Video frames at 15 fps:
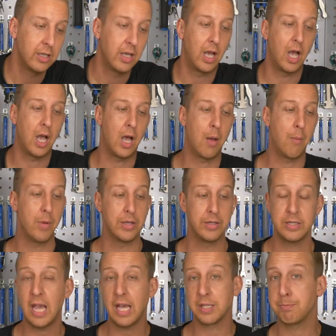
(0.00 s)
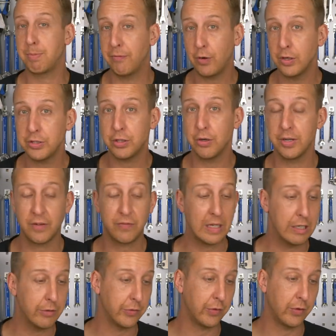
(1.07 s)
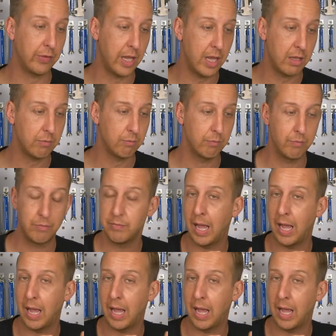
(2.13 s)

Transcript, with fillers: Um, yes, provided you've got enough clearance on there,